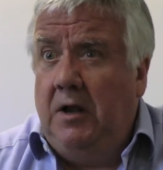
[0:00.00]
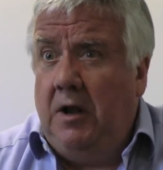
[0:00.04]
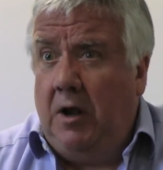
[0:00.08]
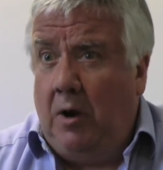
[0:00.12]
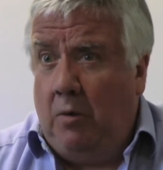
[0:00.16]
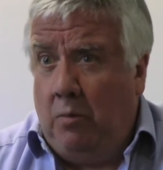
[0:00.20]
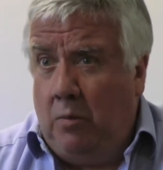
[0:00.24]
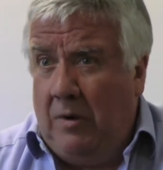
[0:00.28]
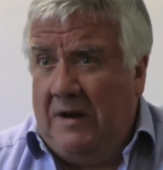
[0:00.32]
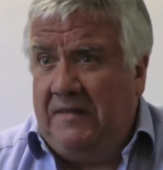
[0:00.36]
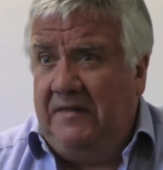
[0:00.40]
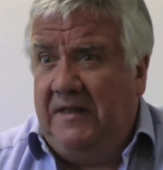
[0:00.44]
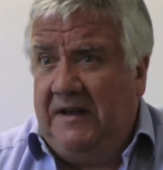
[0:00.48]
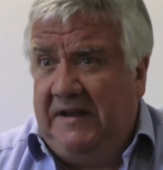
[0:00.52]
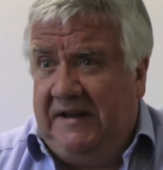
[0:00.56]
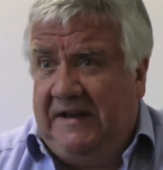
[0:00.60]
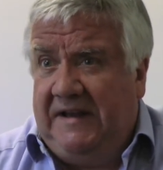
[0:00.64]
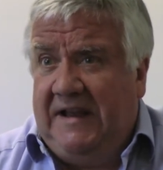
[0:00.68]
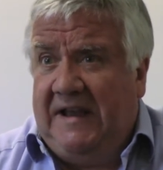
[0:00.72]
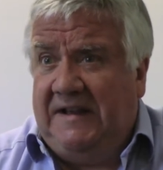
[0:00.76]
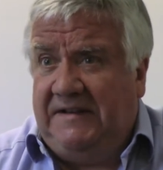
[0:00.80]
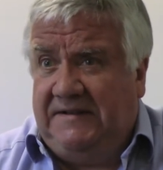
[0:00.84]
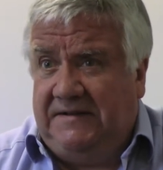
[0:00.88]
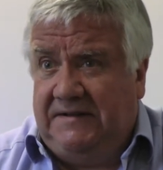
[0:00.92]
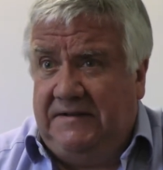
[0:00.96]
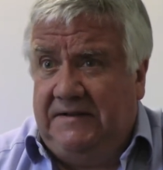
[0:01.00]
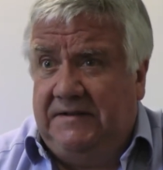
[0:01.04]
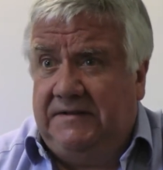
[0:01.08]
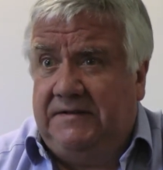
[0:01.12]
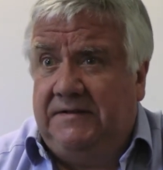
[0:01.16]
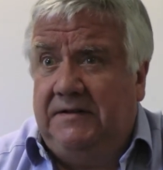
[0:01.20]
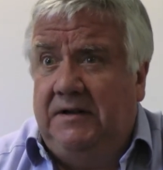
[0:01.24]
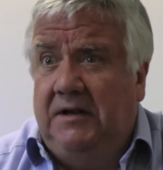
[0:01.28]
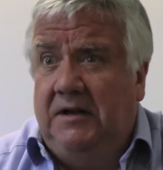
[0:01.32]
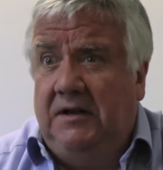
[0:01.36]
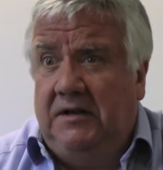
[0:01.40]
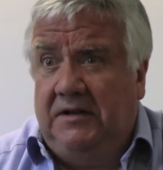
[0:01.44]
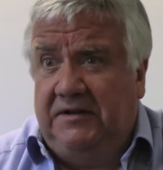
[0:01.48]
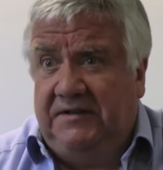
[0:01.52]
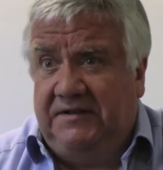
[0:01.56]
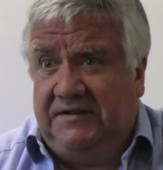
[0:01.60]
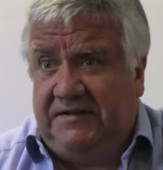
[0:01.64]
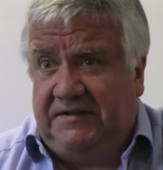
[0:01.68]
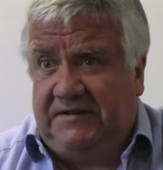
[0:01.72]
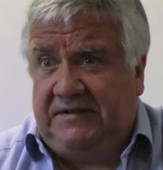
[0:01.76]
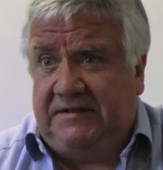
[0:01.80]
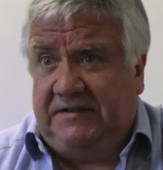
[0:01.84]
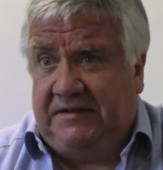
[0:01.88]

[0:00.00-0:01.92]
And when they get it and